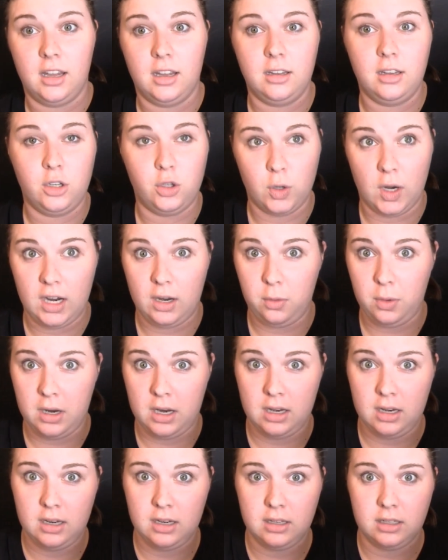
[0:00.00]
a drag
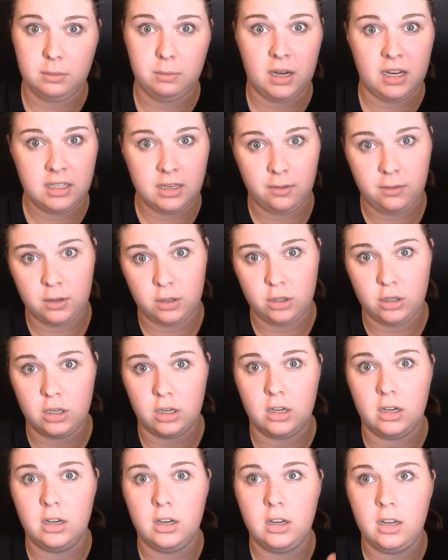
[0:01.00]
queen is by
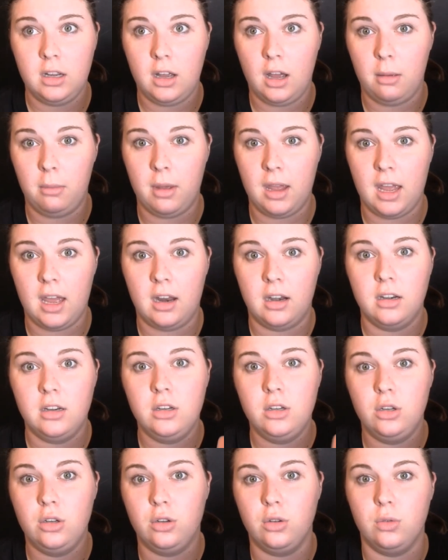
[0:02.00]
definition a man
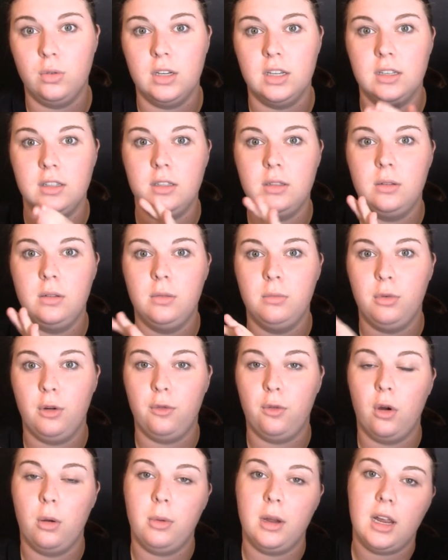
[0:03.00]
who is
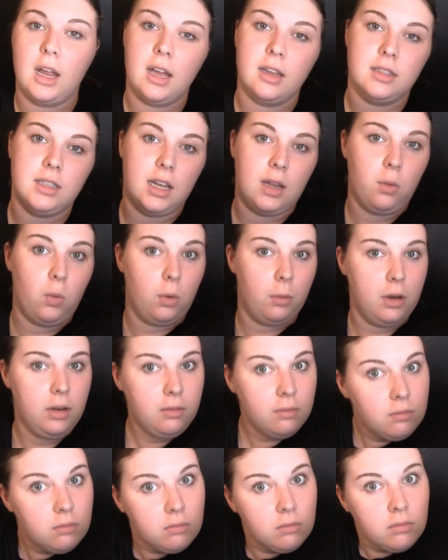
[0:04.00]
performing as a
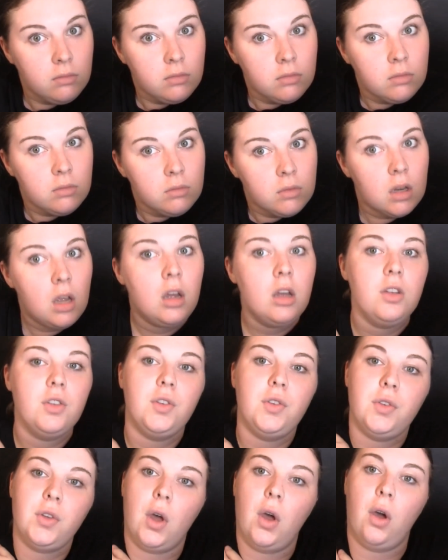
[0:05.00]
woman.
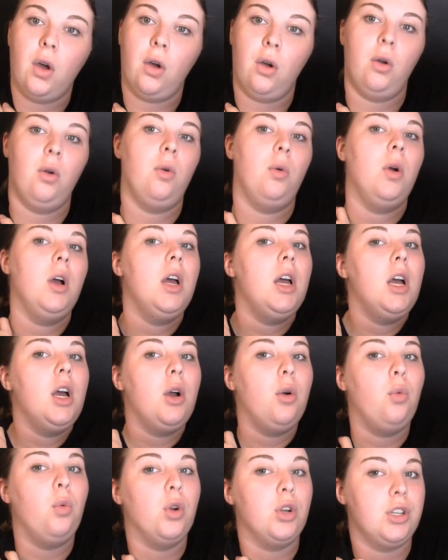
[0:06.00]
So
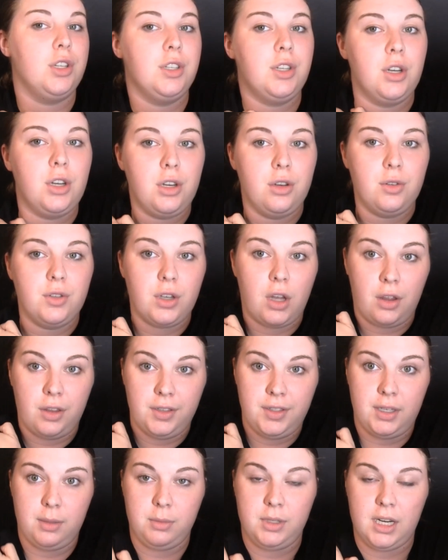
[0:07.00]
we're just going to use all the
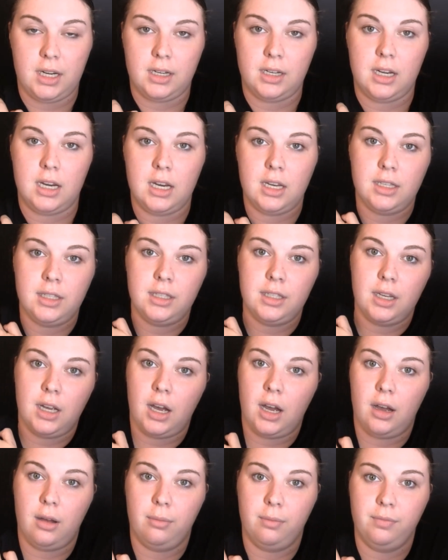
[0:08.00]
same techniques
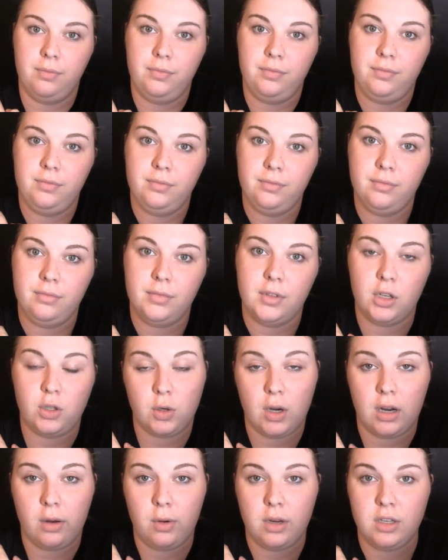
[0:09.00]
that
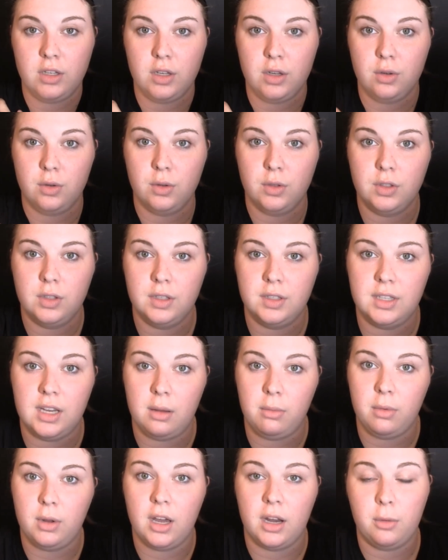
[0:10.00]
drag queens use, the
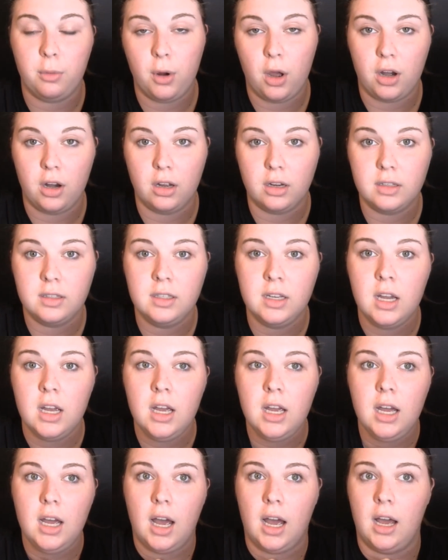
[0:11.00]
same kind of products.
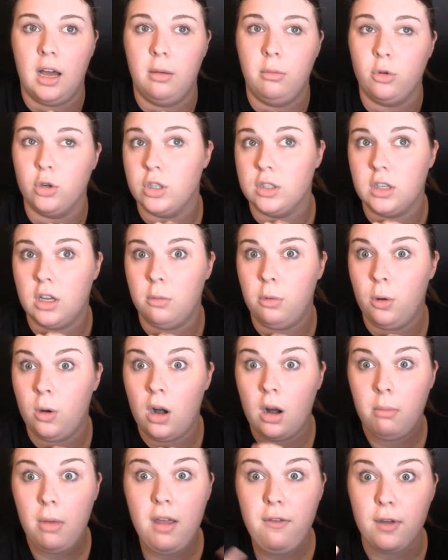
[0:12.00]
We're just going to put it
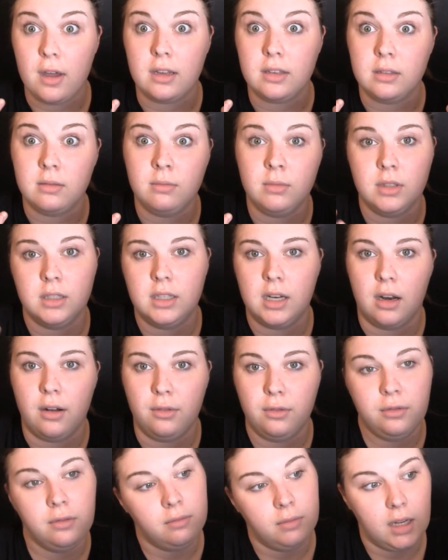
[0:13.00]
on my face instead
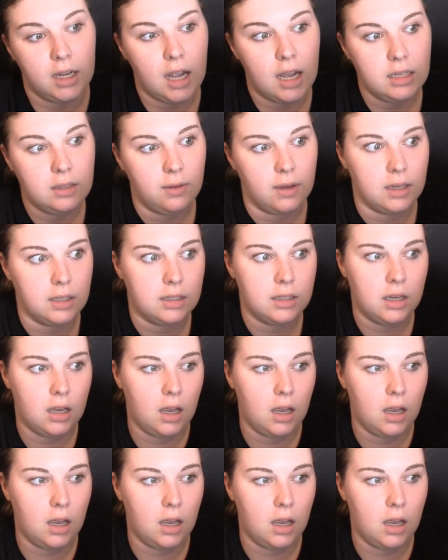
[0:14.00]
of the guy's face.